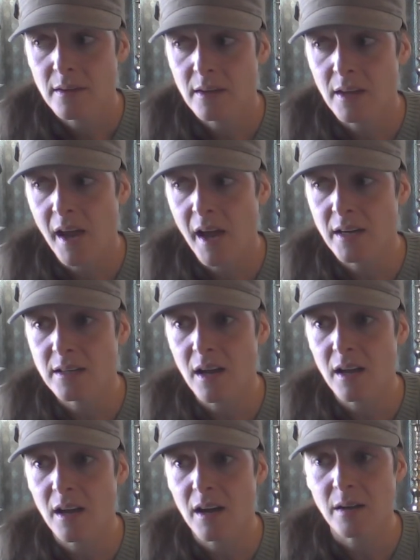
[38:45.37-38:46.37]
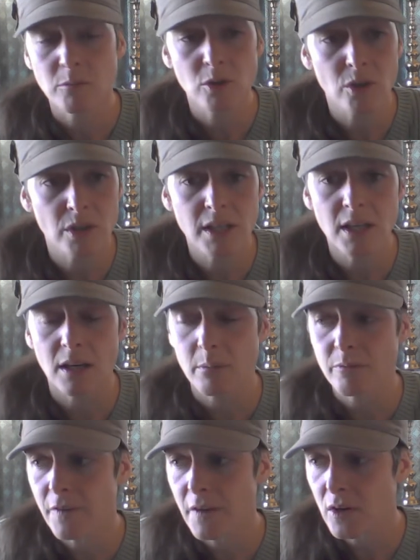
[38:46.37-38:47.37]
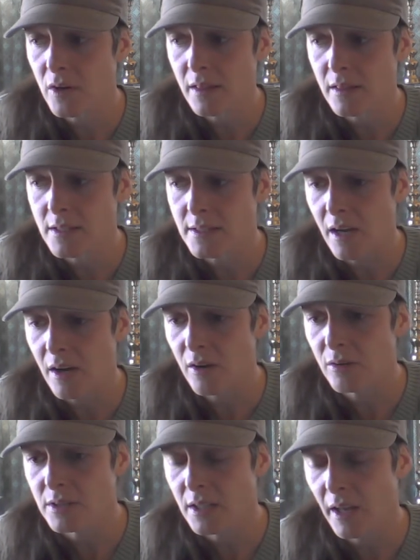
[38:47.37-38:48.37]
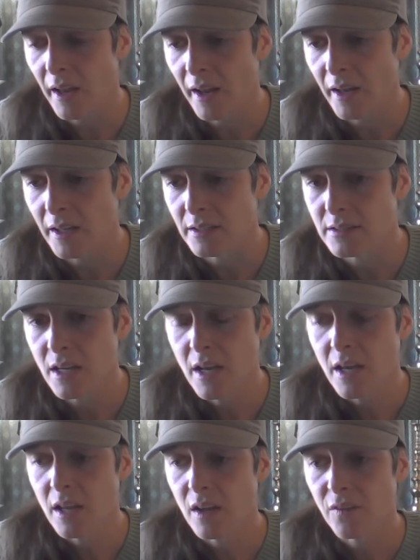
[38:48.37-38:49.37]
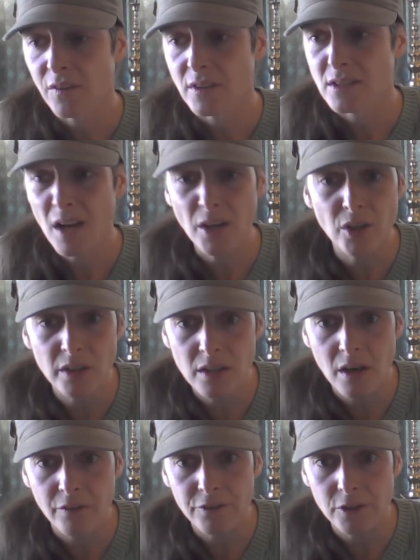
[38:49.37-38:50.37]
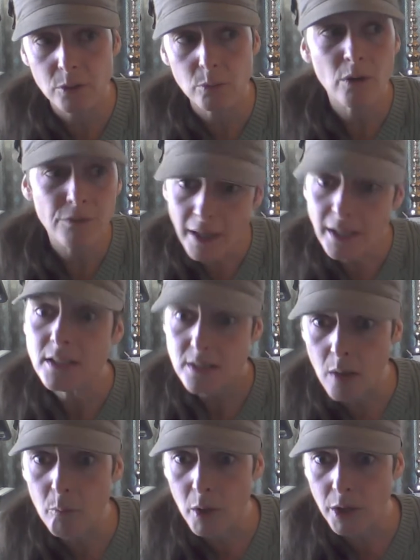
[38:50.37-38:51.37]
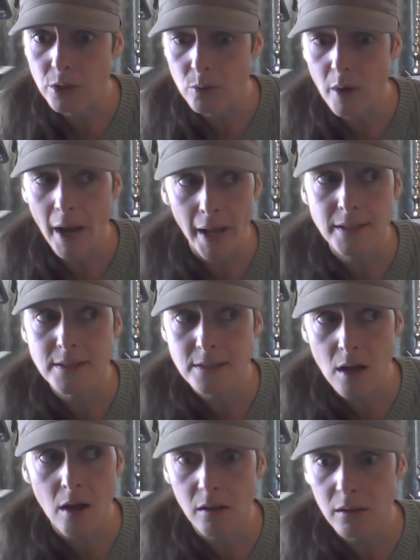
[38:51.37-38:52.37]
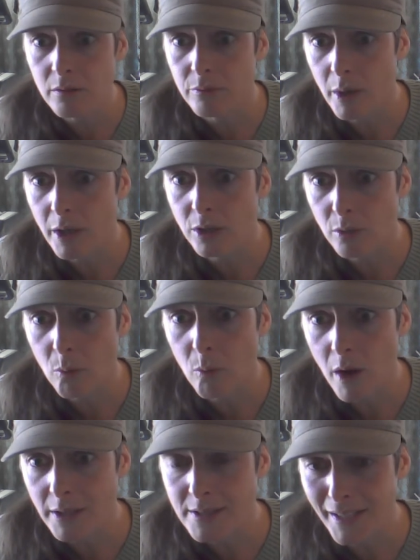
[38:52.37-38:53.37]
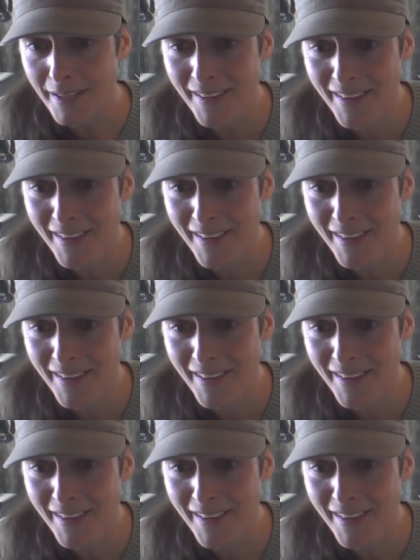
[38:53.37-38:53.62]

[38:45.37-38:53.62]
And I'm learning and I'm figuring this out. And if it's not good enough for you, well, find someone who has all of what you're wanting.